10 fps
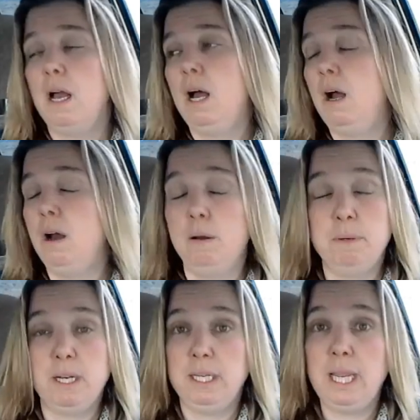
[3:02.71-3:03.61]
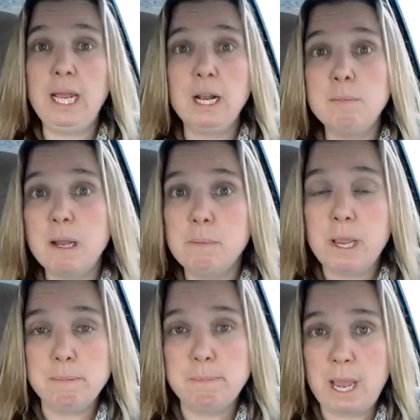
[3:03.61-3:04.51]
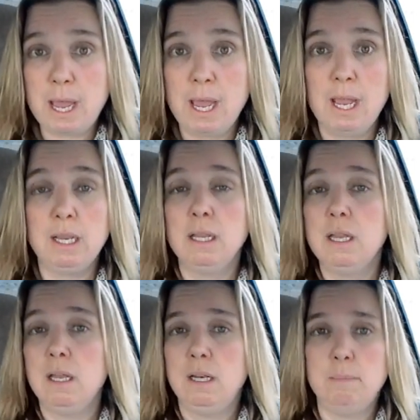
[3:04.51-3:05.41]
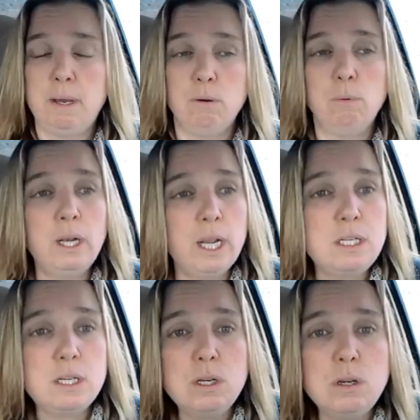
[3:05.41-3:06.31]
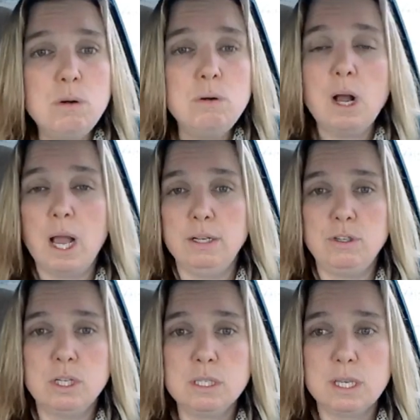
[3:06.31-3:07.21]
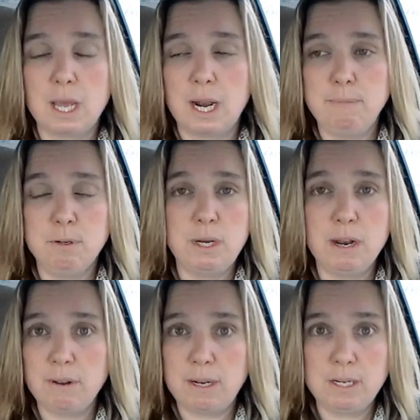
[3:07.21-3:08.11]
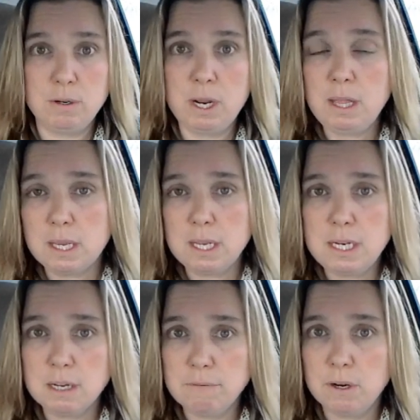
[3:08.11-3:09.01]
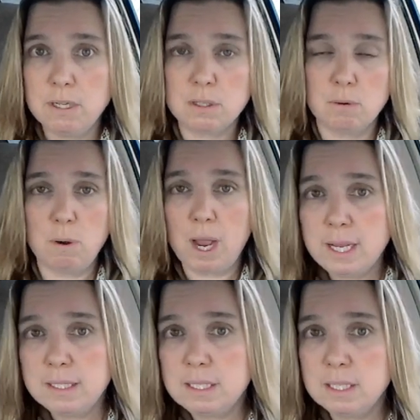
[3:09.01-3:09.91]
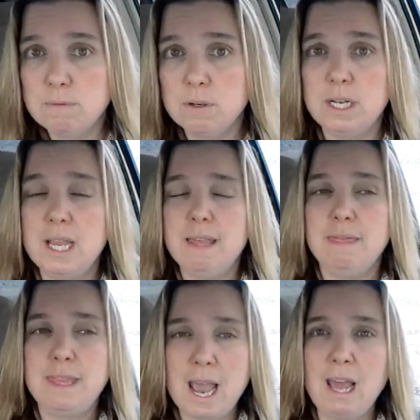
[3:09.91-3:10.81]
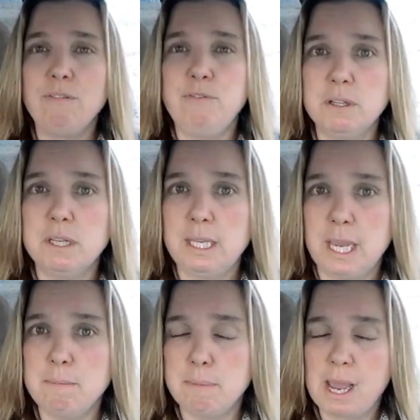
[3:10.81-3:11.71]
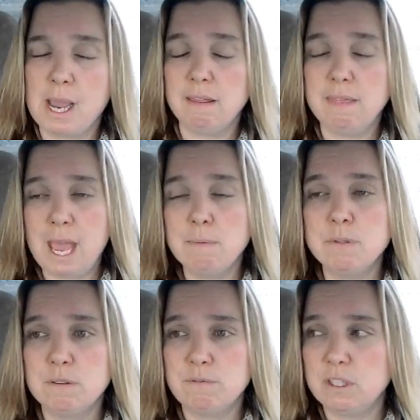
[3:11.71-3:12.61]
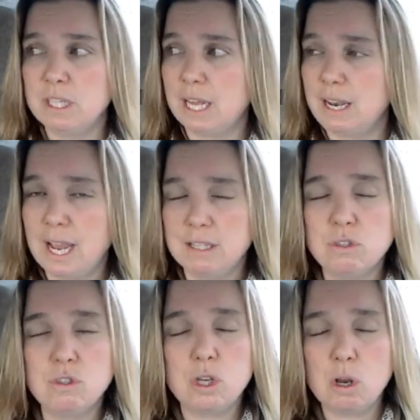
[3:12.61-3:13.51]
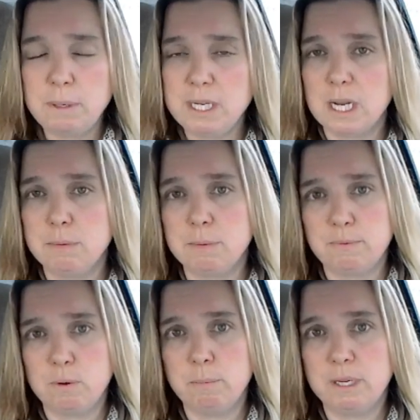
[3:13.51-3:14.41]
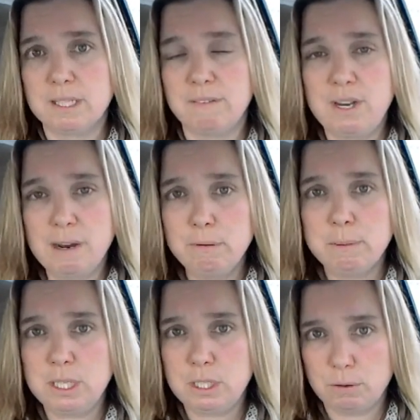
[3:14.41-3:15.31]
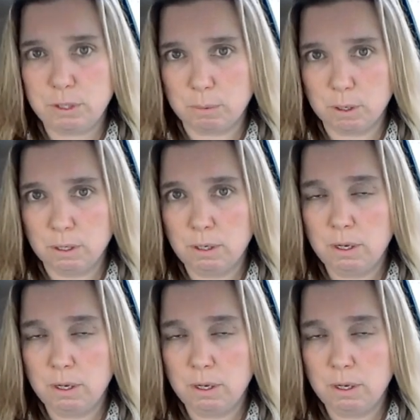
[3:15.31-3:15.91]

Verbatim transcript: Uh, I'm going to gain all my weight back. No matter what I do, I just got, I'm doing every, I didn't do anything any different, so why is it different? That feeling came back, and that was the feeling I'd had so many times before because I've never been a yo-yoer.